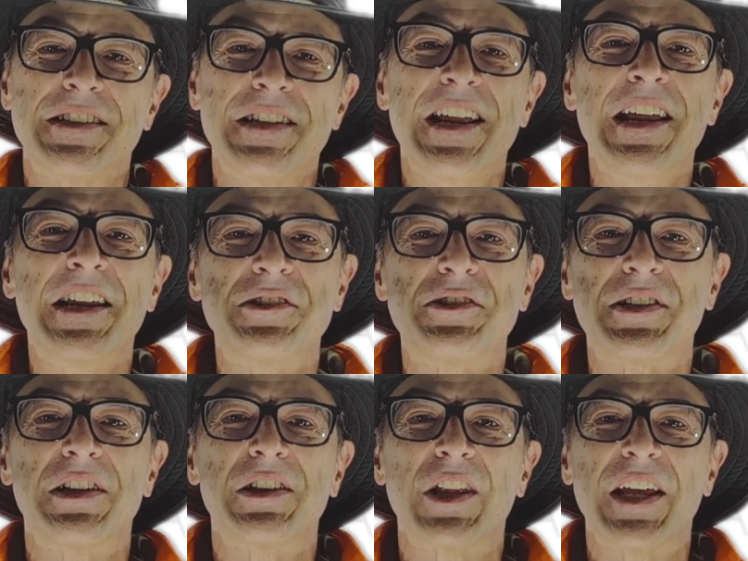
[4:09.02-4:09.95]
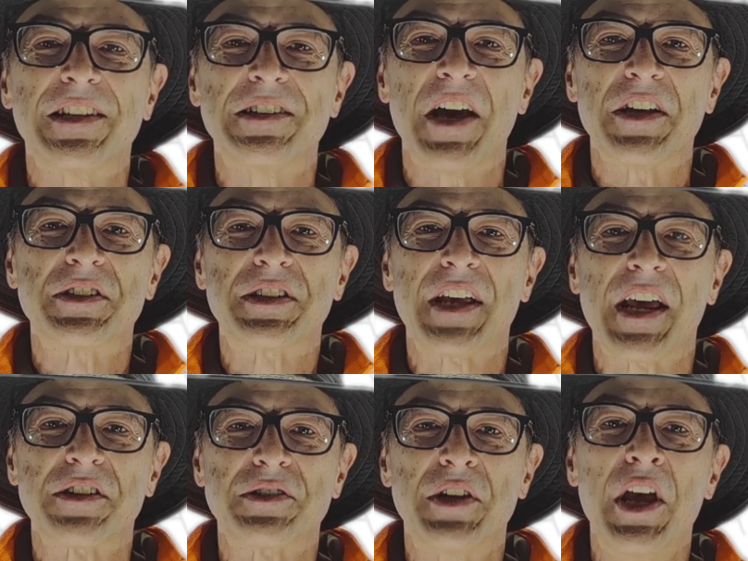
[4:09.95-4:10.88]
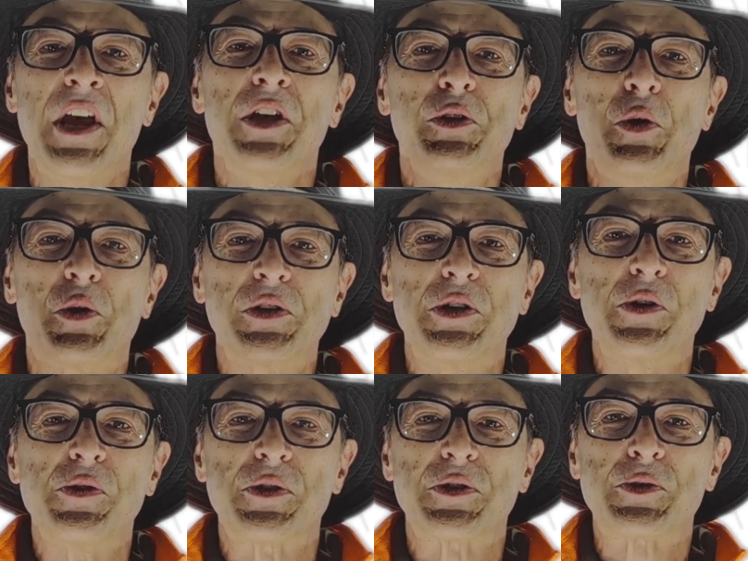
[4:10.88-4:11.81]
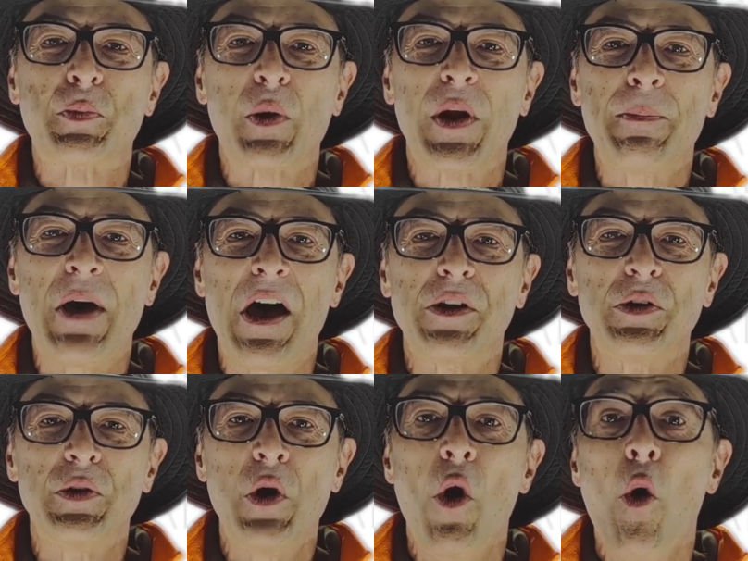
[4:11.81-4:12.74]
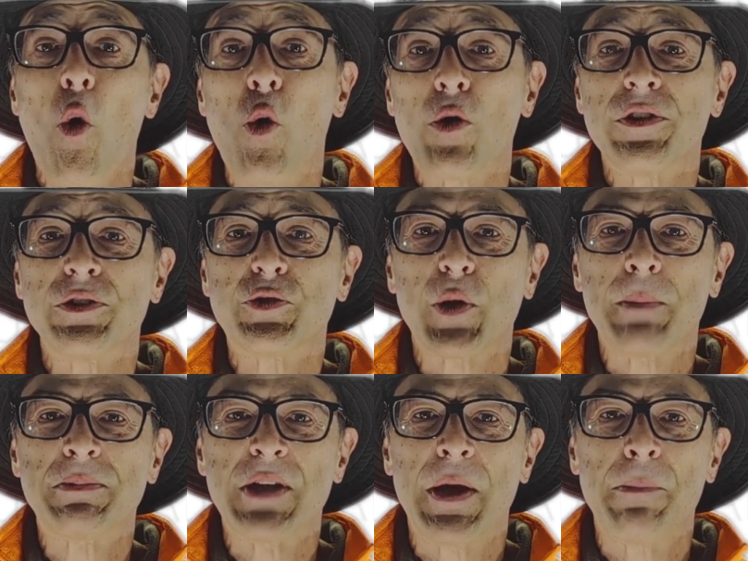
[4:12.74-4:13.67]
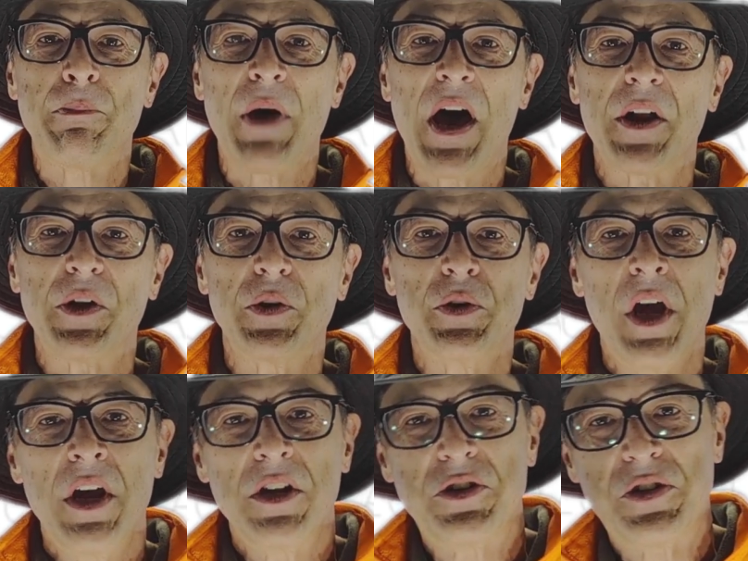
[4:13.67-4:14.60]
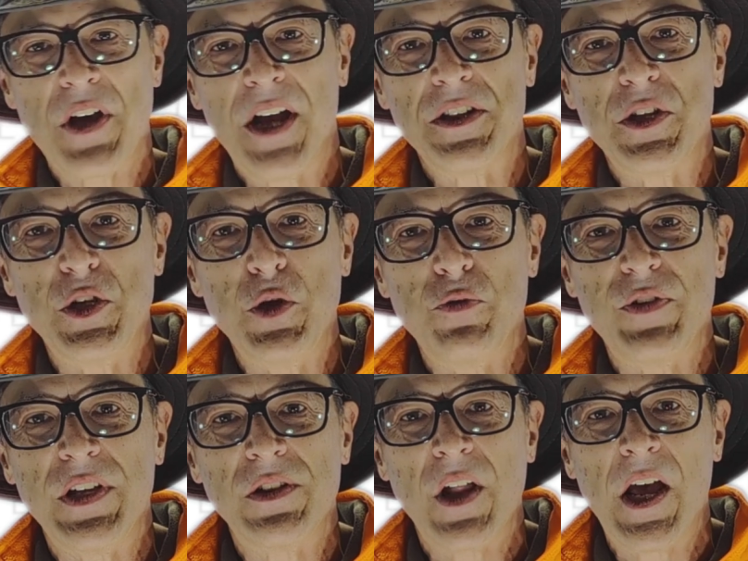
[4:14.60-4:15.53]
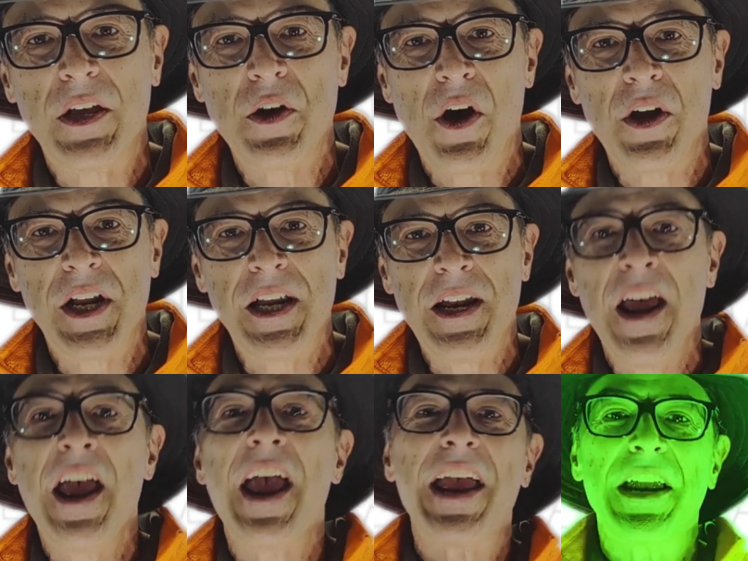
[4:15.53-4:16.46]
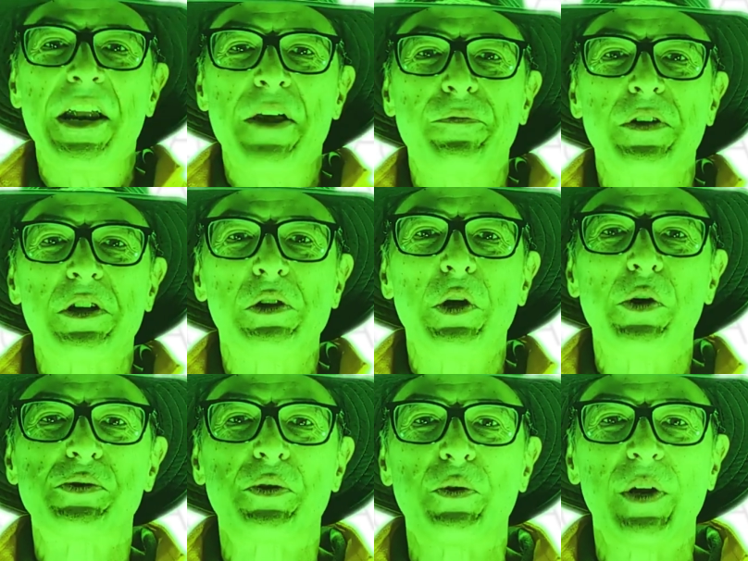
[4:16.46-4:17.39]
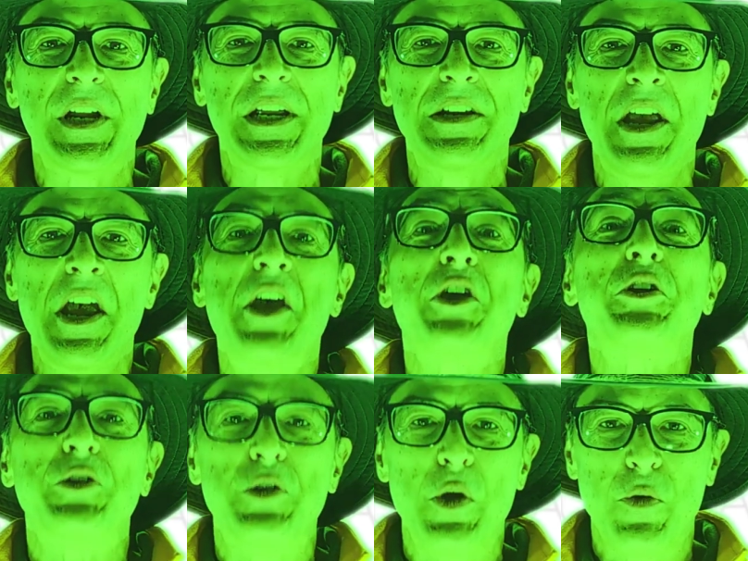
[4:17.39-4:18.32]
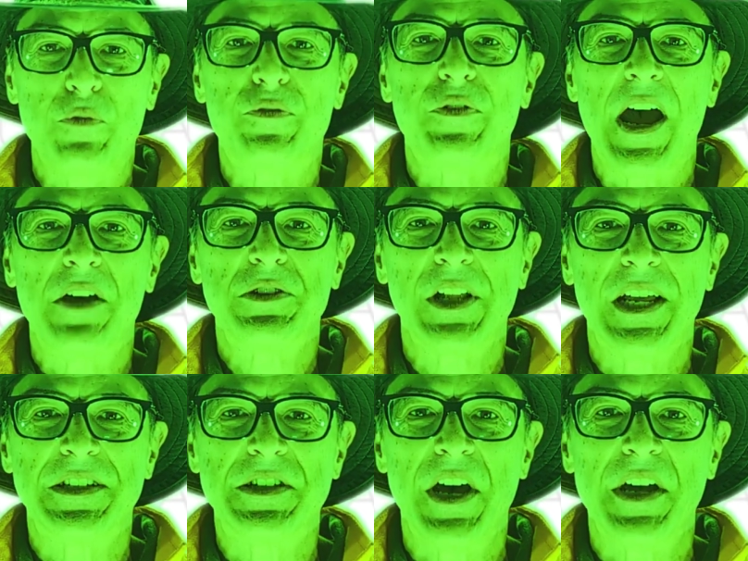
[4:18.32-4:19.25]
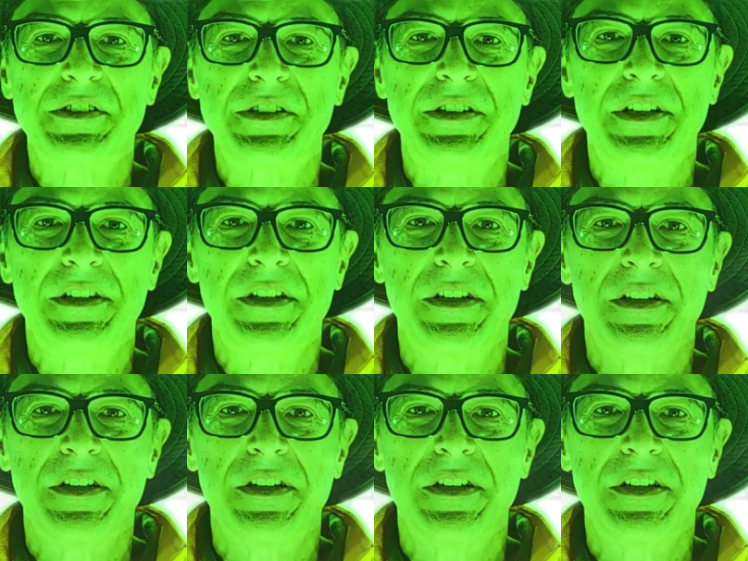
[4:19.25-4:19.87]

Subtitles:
is an instant lead dust test. You can use the spray bottle or the drip tip bottle, shine the UV light on it, and if it glows green, you found lead dust.